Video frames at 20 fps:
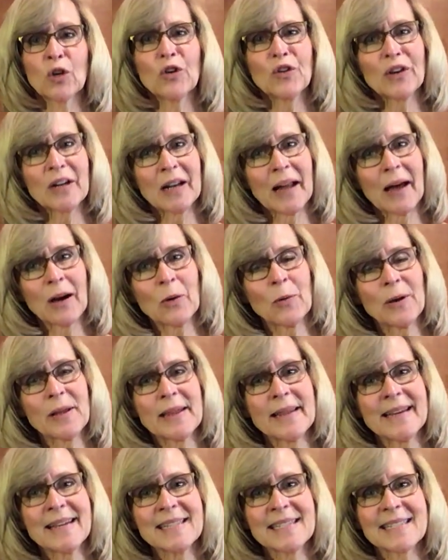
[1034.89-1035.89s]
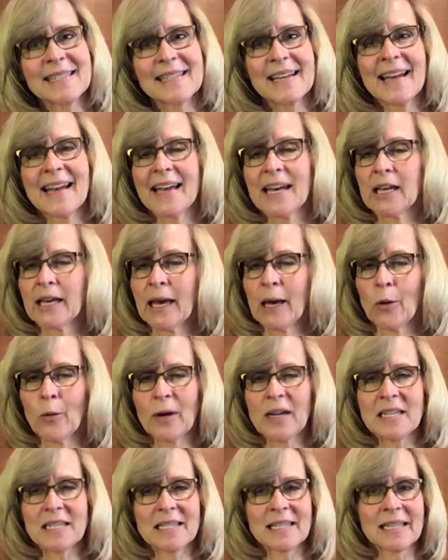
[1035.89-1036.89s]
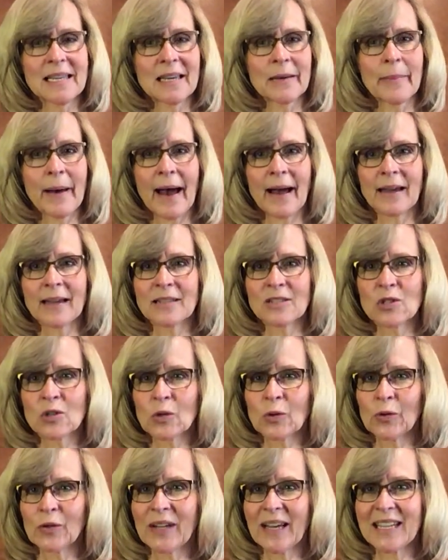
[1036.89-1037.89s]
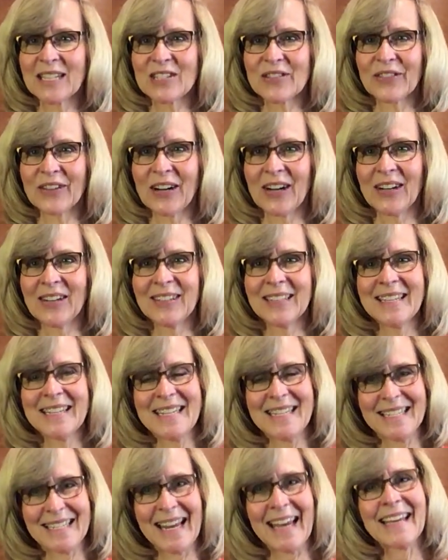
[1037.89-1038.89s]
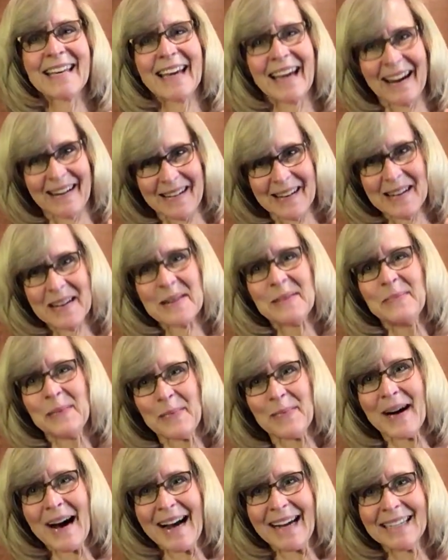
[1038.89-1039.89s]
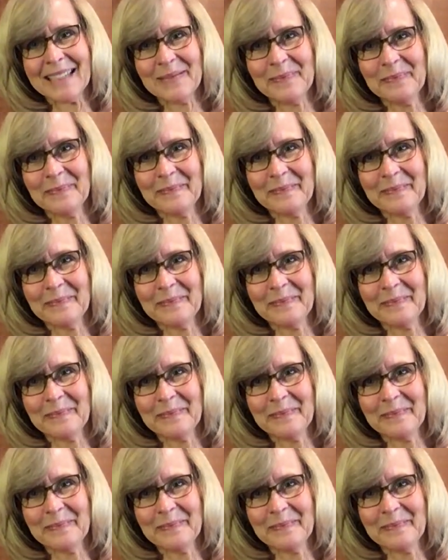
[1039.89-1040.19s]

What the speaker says: Good luck with this. Can't wait to see you back in school next fall. Take care and bye-bye.